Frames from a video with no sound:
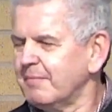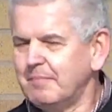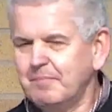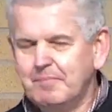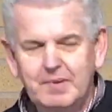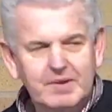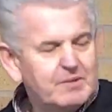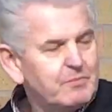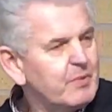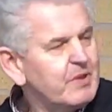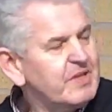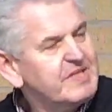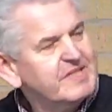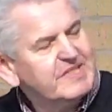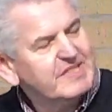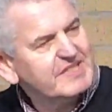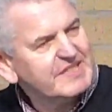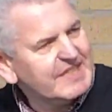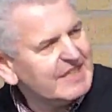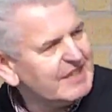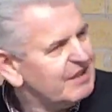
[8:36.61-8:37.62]
but we
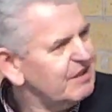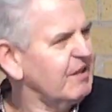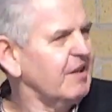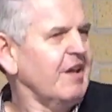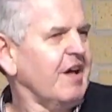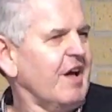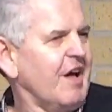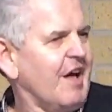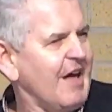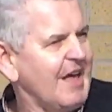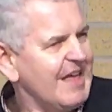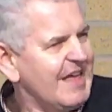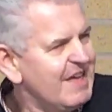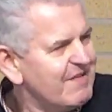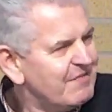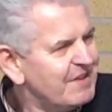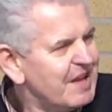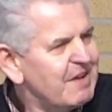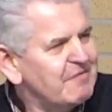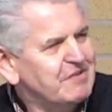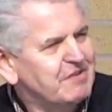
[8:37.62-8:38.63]
still,
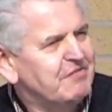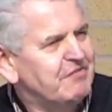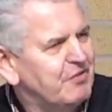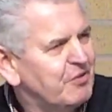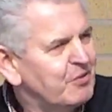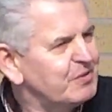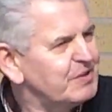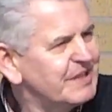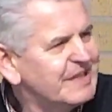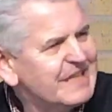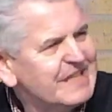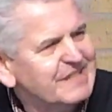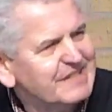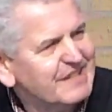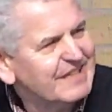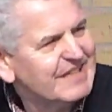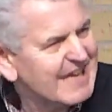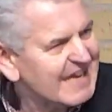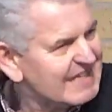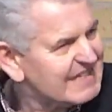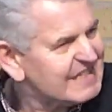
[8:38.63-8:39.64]
even after 40 years, are
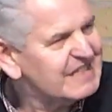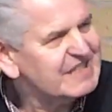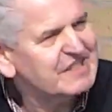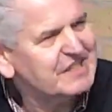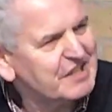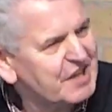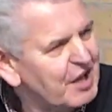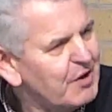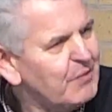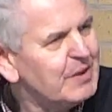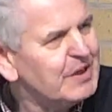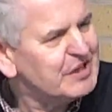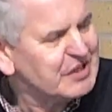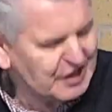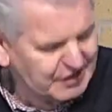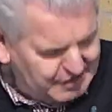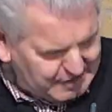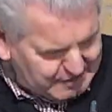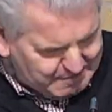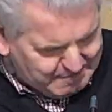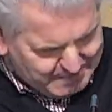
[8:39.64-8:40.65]
getting to know each
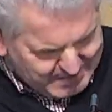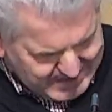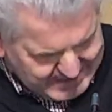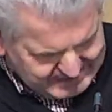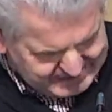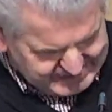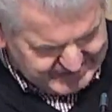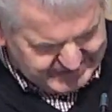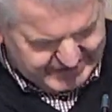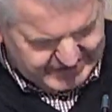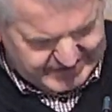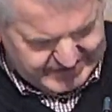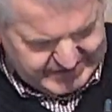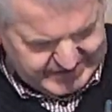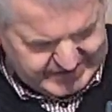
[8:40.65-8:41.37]
other better.